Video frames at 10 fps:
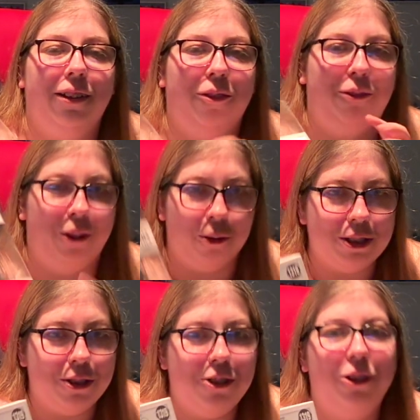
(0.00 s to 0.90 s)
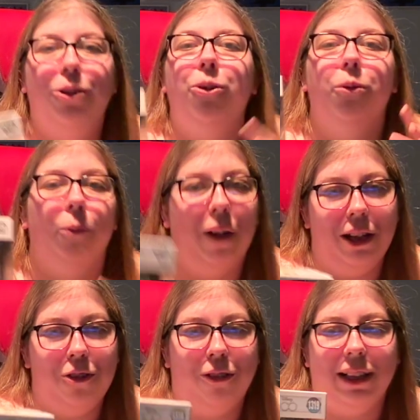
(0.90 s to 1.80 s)
Frozen 2
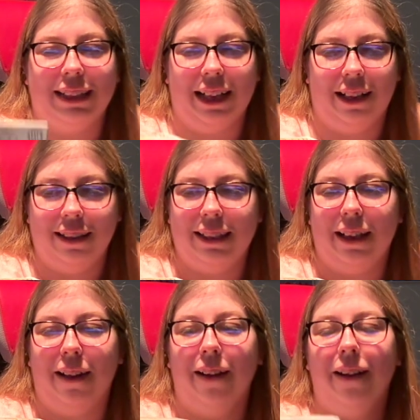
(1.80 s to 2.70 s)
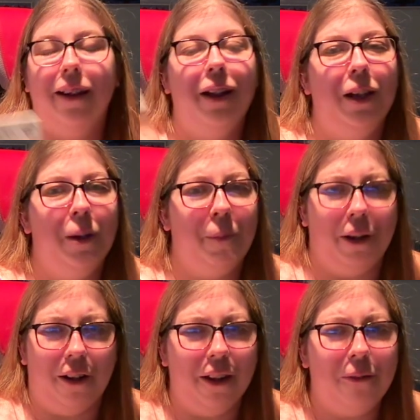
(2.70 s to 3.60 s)
white dress Elsa. But
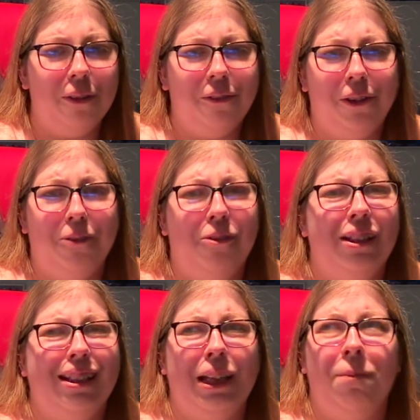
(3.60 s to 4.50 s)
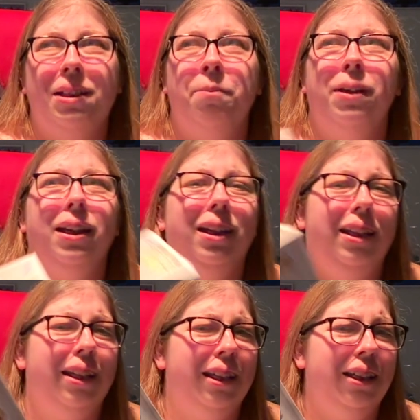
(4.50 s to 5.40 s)
all the reviews seem to
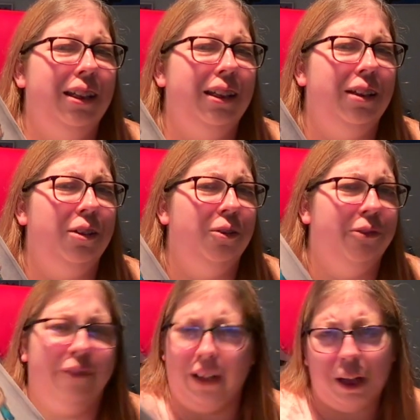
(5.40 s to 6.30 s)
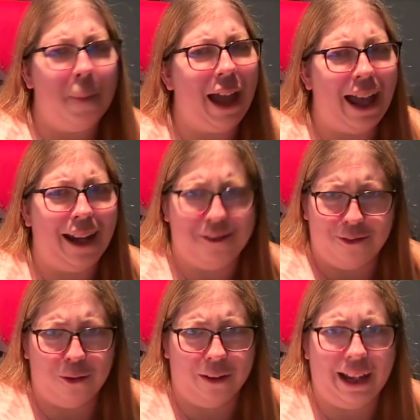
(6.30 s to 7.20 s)
be very bad
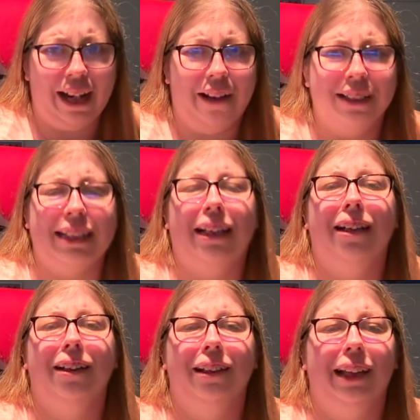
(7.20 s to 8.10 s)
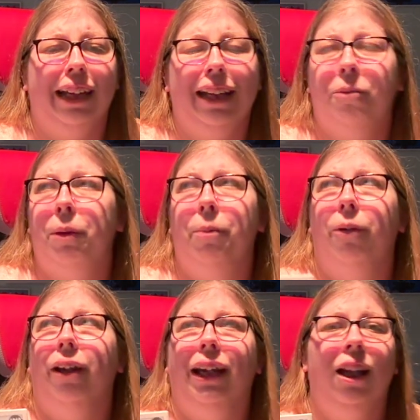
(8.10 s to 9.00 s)
for that Elsa. Like, people
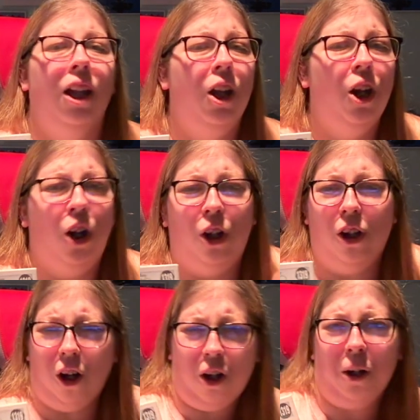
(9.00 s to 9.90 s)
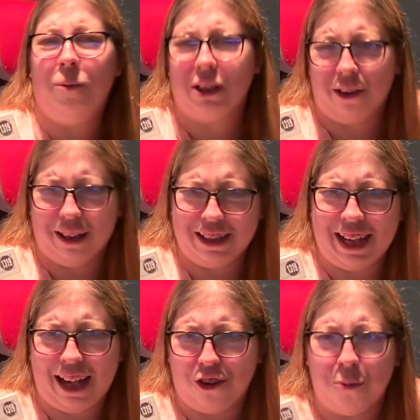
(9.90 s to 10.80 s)
are like, her arms aren't
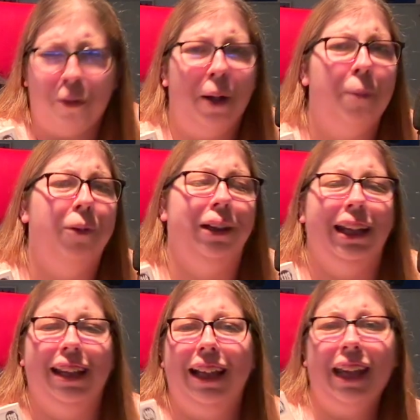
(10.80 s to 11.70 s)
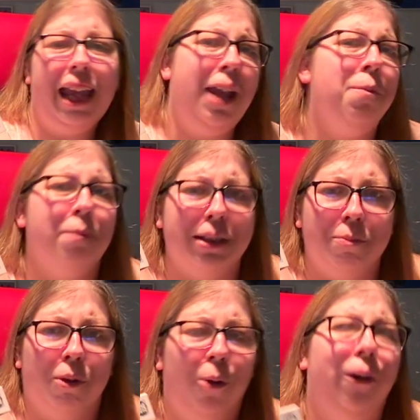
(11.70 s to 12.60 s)
attached properly. The cape is
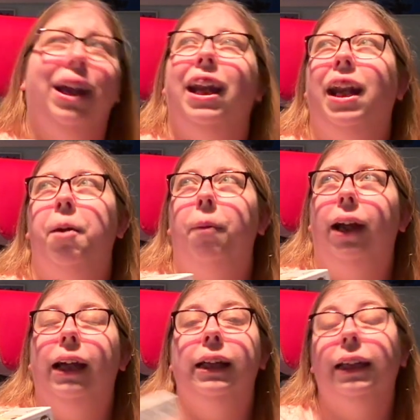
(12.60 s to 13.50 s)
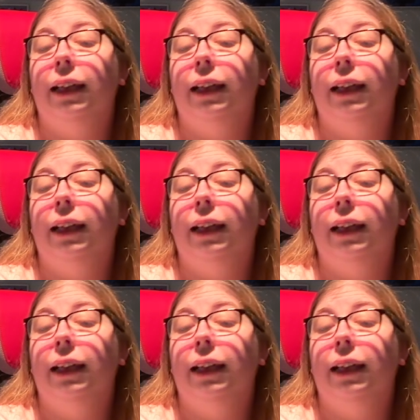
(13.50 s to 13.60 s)
broken. And I'm like,